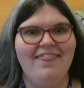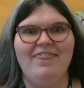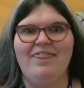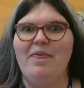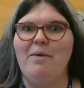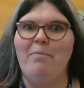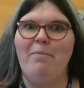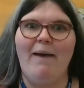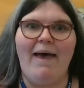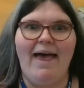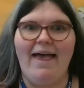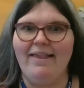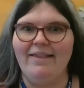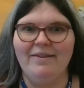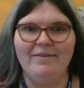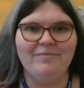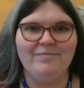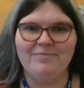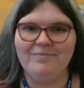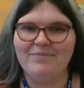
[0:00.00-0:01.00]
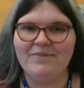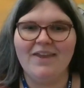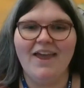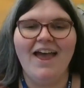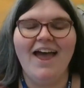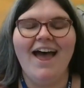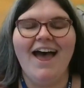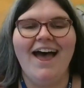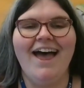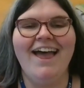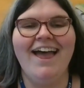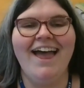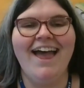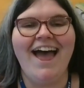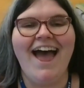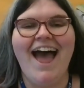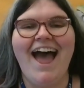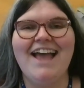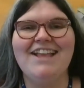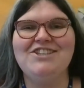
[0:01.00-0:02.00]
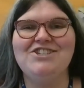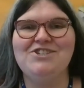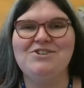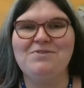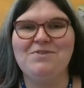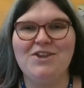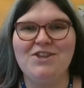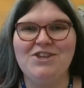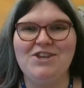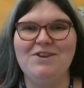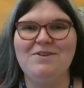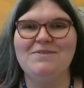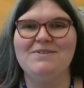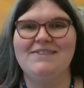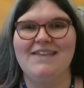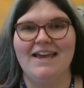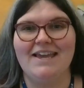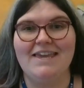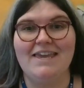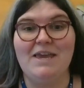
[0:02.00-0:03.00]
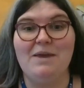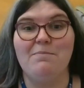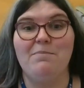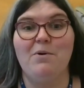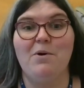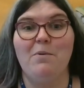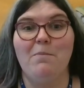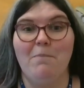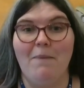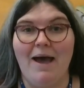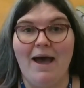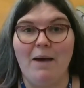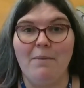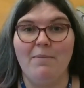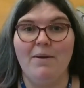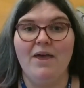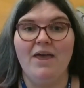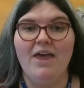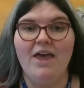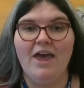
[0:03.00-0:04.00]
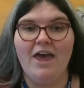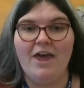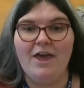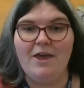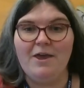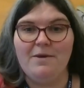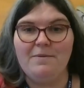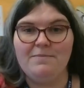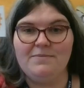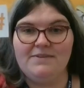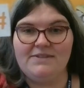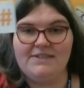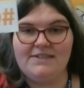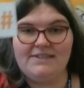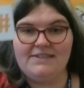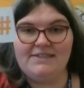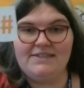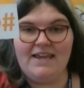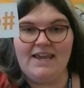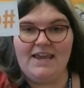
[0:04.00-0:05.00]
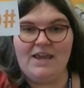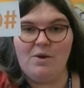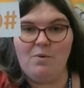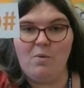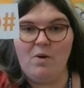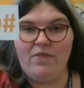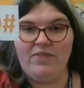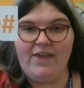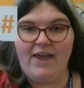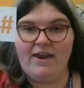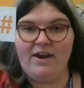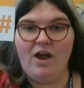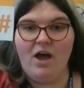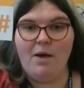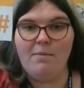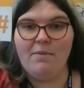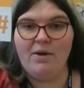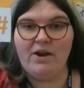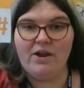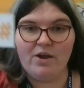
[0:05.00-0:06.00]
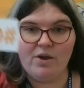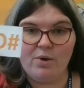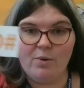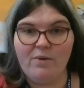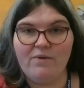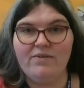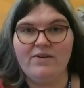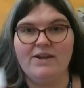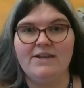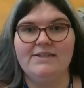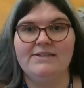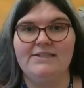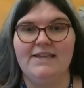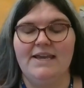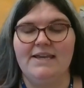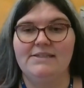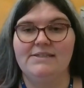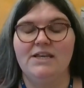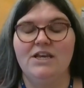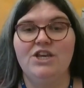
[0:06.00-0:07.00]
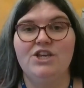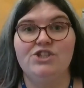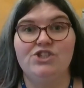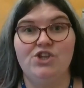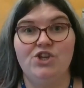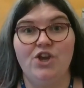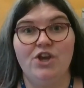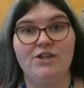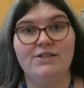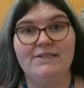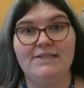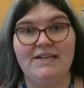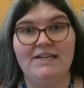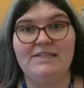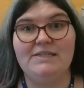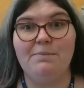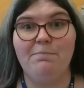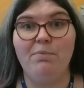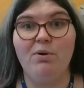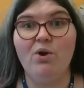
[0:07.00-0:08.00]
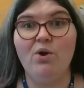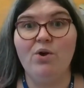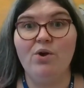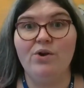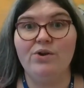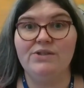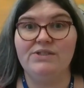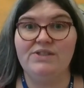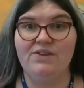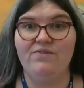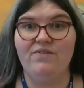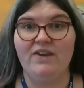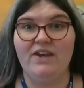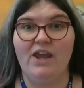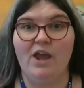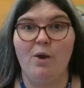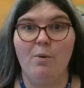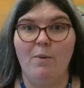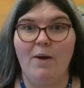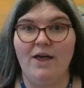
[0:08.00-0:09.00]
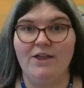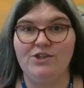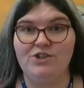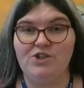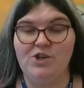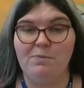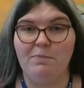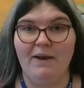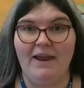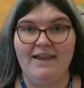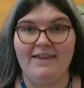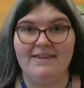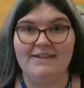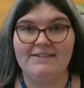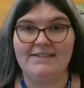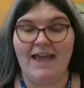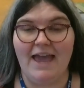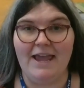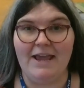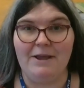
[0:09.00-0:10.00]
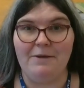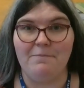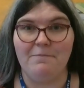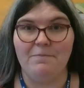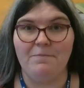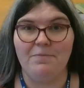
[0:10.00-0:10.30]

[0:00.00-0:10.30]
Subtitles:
The bell. And you can use that keyboard map to see what the enharmonic equivalent is. So you're going to need to pause the video whilst you play this game.